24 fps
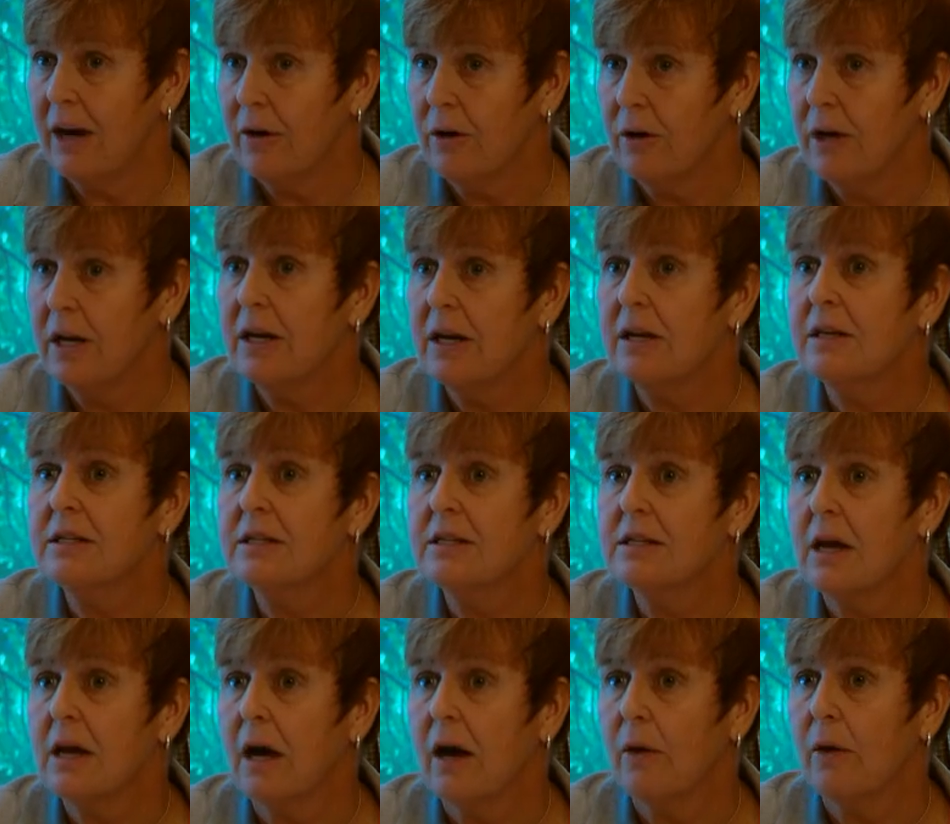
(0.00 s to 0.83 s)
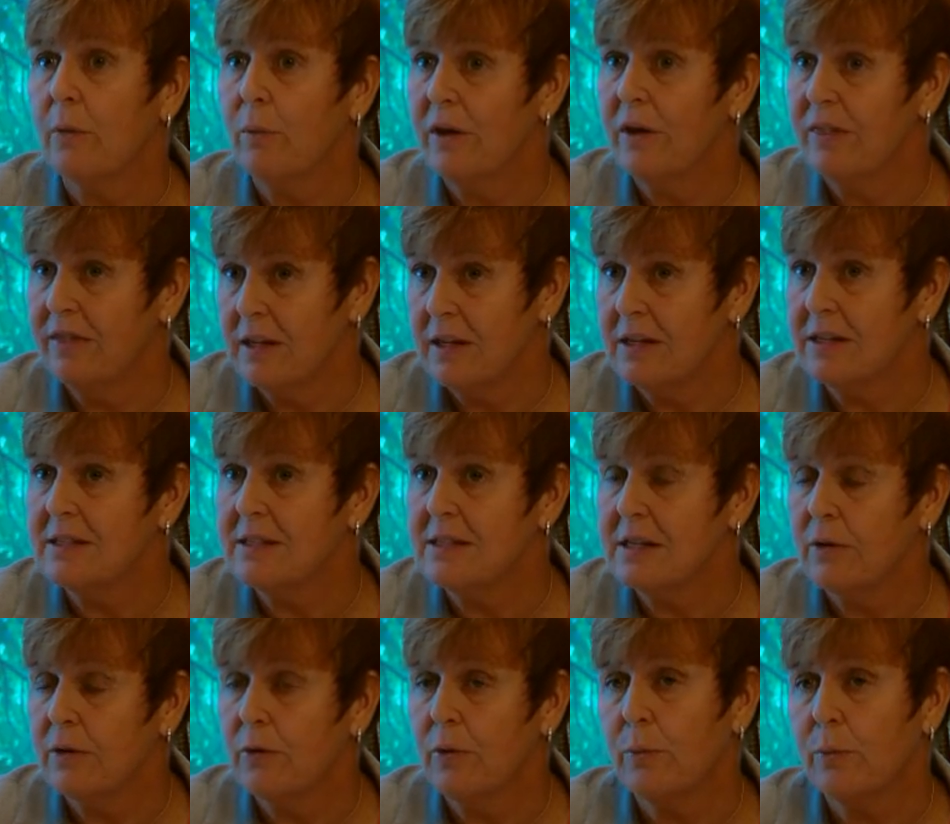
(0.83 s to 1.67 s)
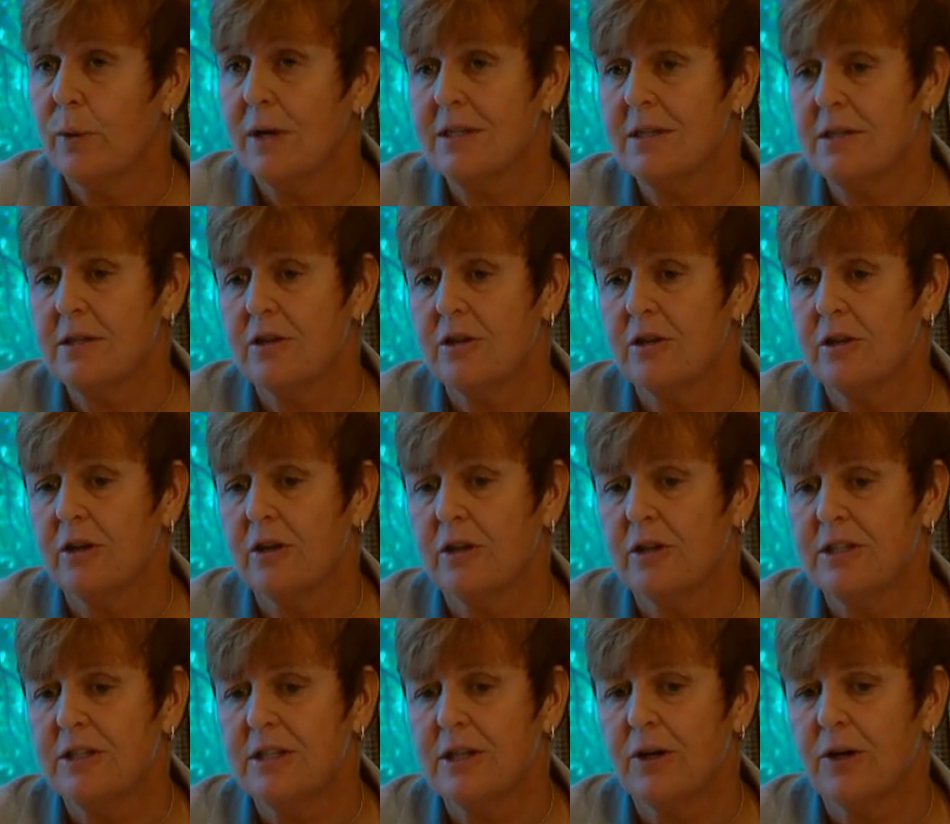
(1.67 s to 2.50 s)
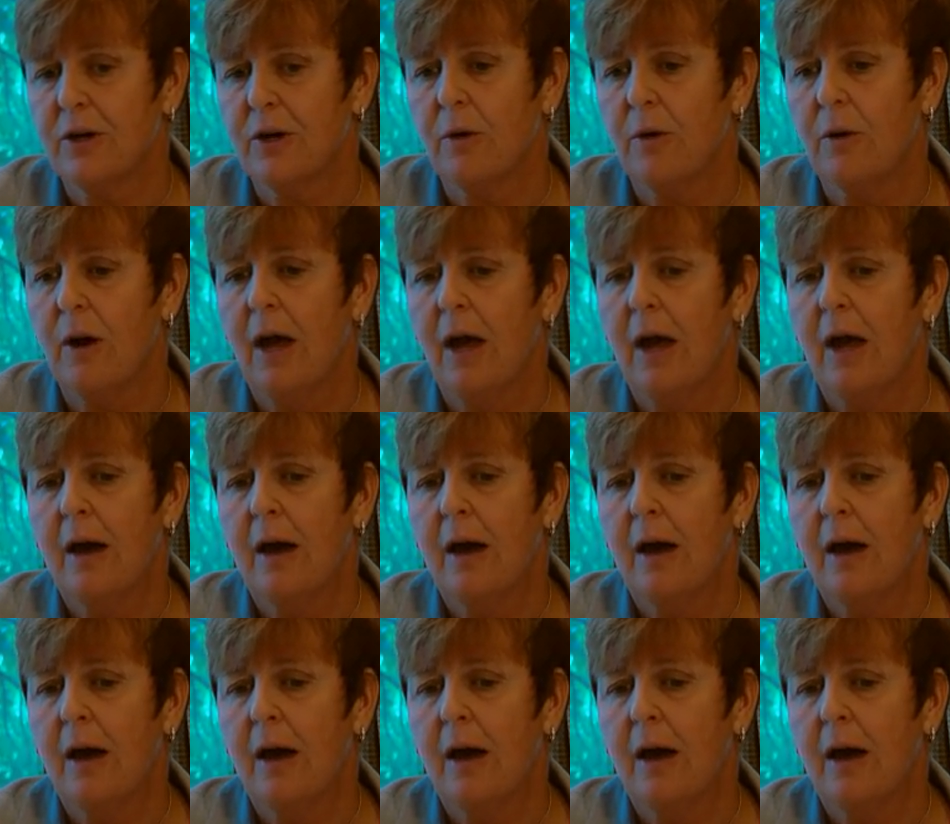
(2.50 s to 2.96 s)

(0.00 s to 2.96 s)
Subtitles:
areas within southwestern Ontario,